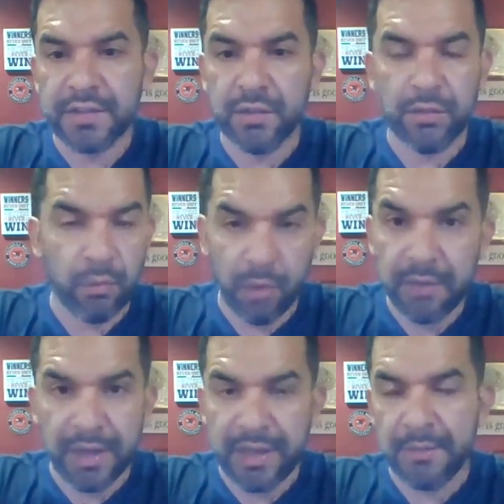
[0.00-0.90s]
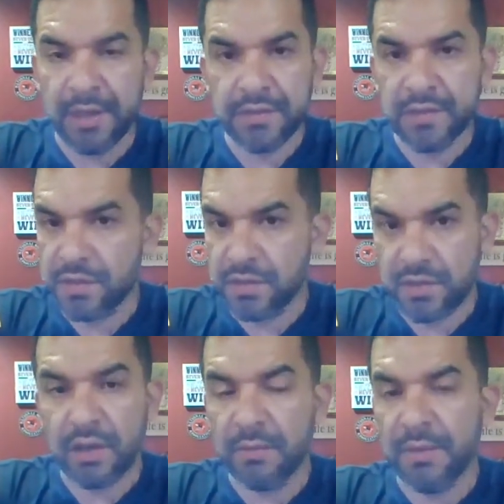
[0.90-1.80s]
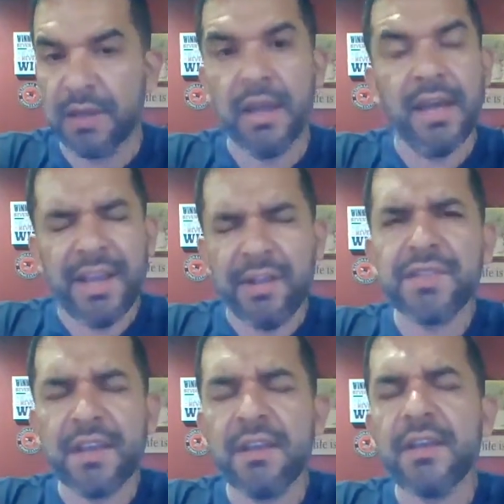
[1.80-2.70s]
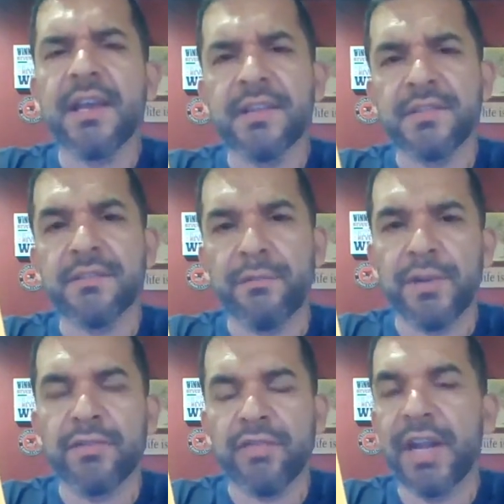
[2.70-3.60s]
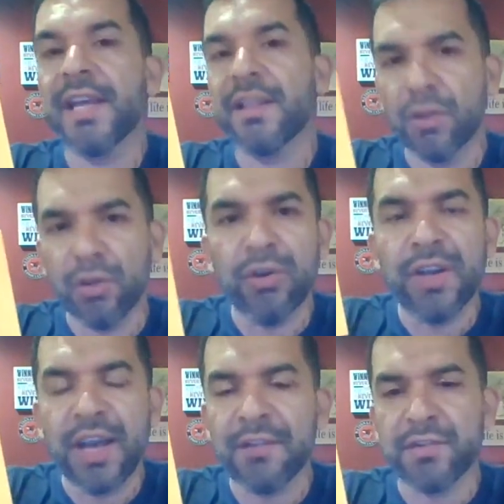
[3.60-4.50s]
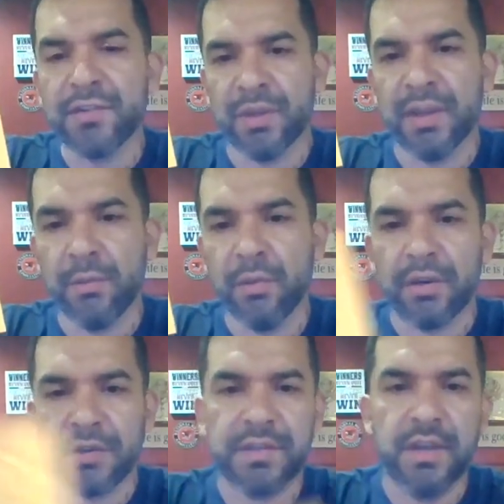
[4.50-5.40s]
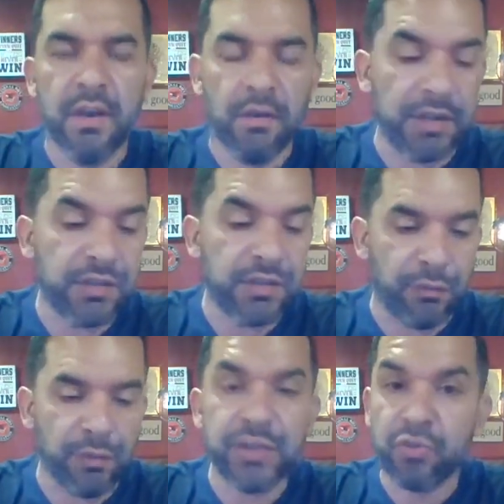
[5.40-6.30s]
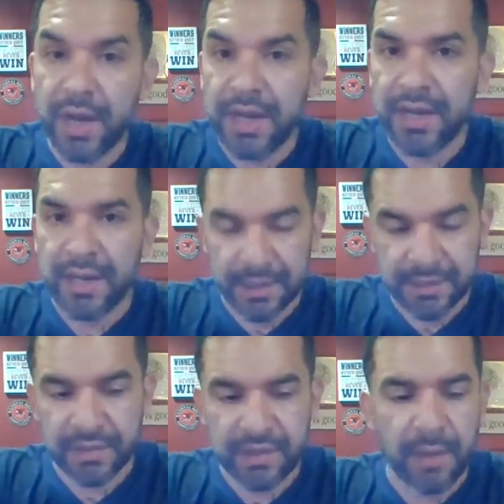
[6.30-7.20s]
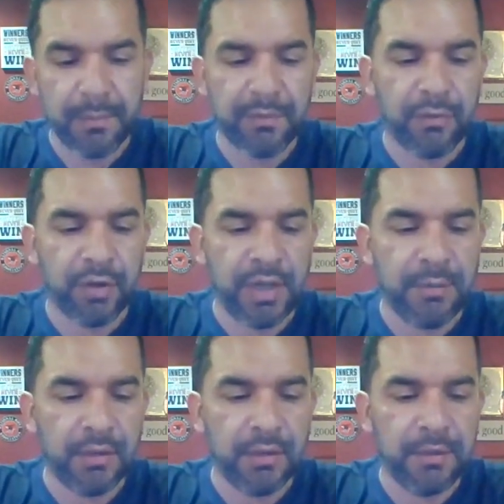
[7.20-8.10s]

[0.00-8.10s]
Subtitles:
So one of my emails is just talking about, here's how you can get some free training and learn how this really works, right? So free training is a topic for an email.